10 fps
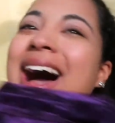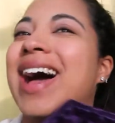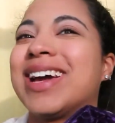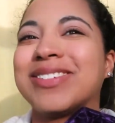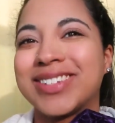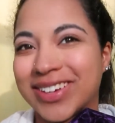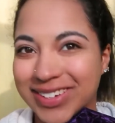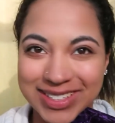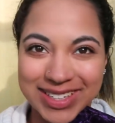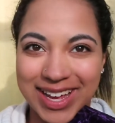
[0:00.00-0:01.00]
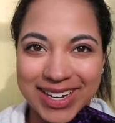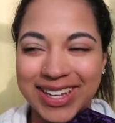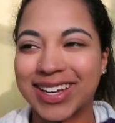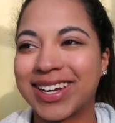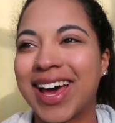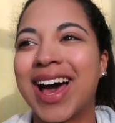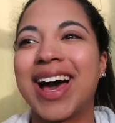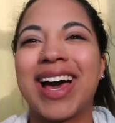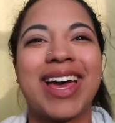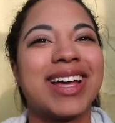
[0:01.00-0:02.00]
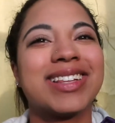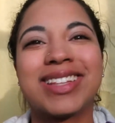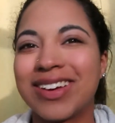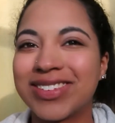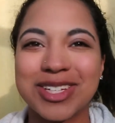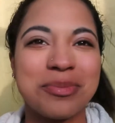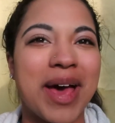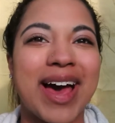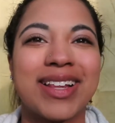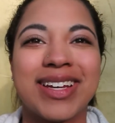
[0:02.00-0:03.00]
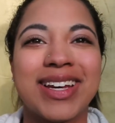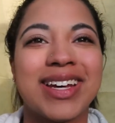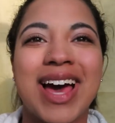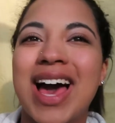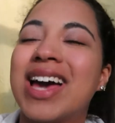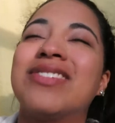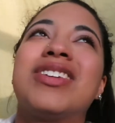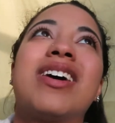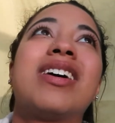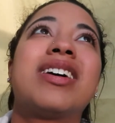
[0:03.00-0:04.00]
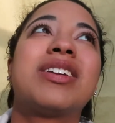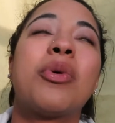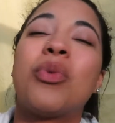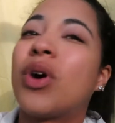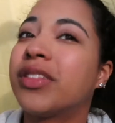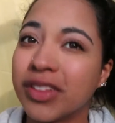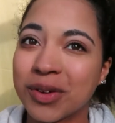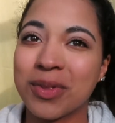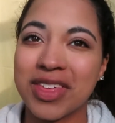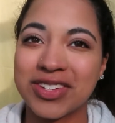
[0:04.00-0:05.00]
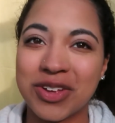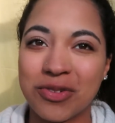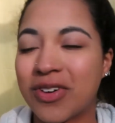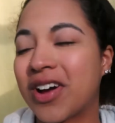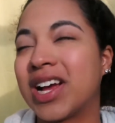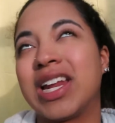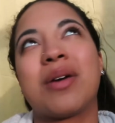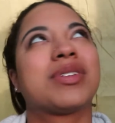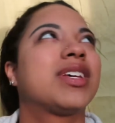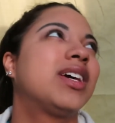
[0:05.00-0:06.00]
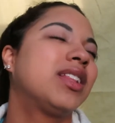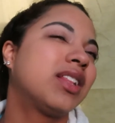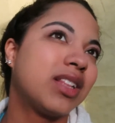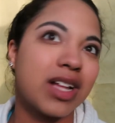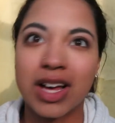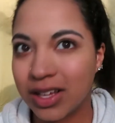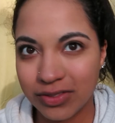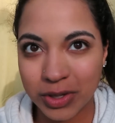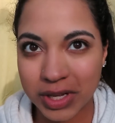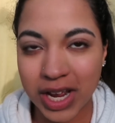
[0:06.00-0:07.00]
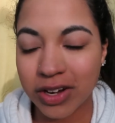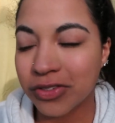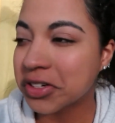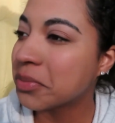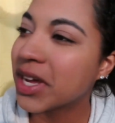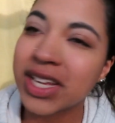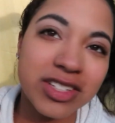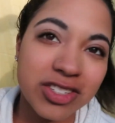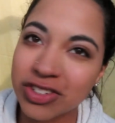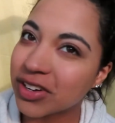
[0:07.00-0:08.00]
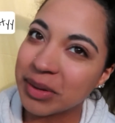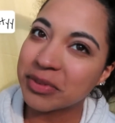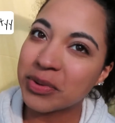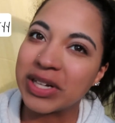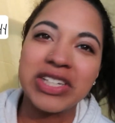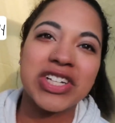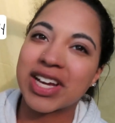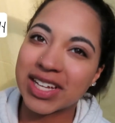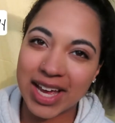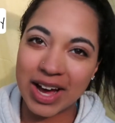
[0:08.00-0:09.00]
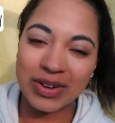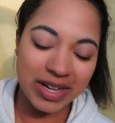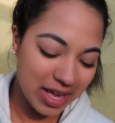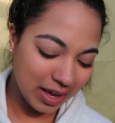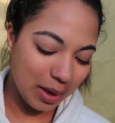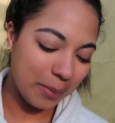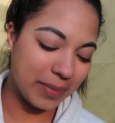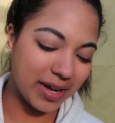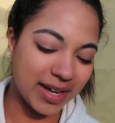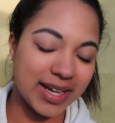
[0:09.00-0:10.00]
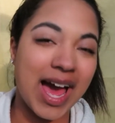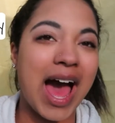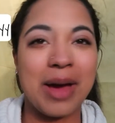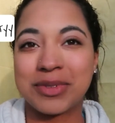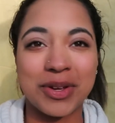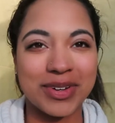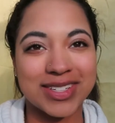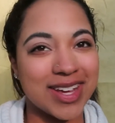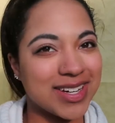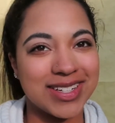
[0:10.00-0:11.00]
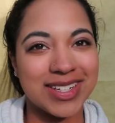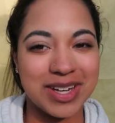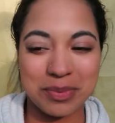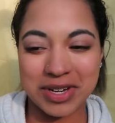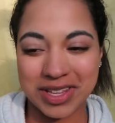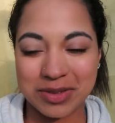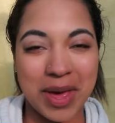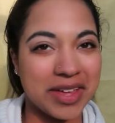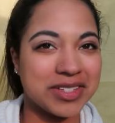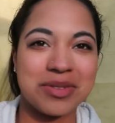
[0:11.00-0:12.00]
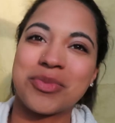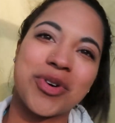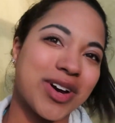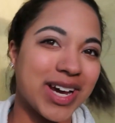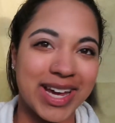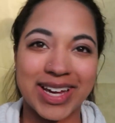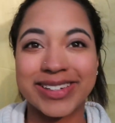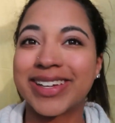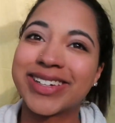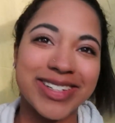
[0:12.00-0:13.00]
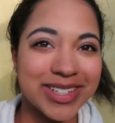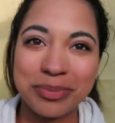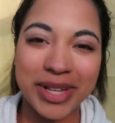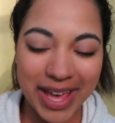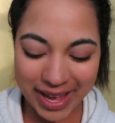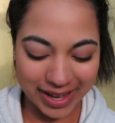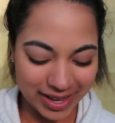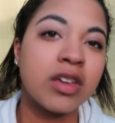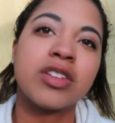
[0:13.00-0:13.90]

I am so excited. I love this palette. I've done one look with it so far and I was in love. You can head over to my Instagram if you want to check it out. But I'm so excited to dip into this palette some more and just play.